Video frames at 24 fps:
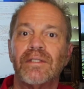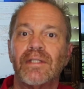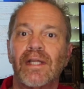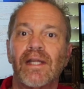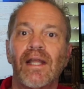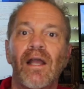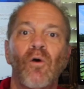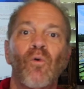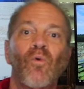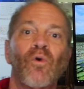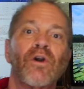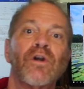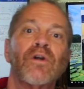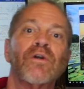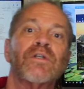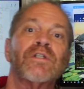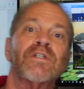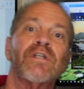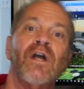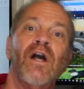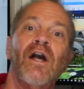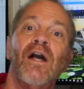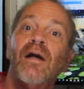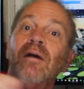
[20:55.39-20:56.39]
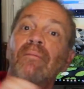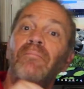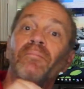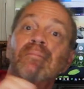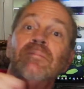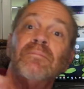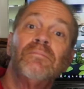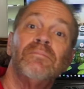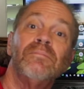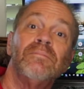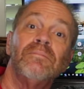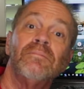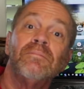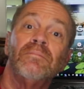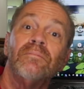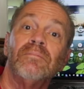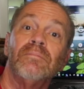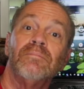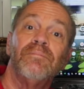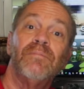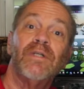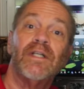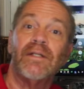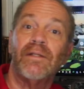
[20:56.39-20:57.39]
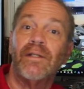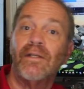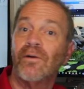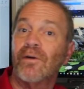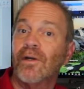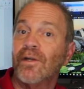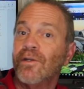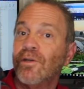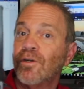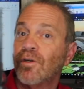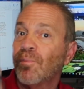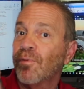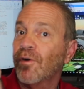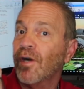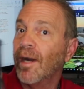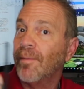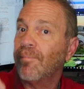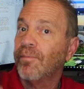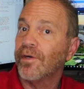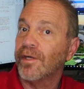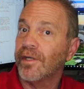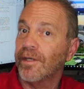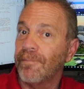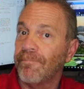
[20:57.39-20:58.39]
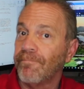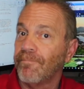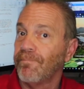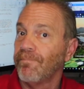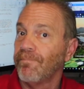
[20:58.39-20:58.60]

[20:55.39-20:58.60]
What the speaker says: They got workers' comp, but they're on your property.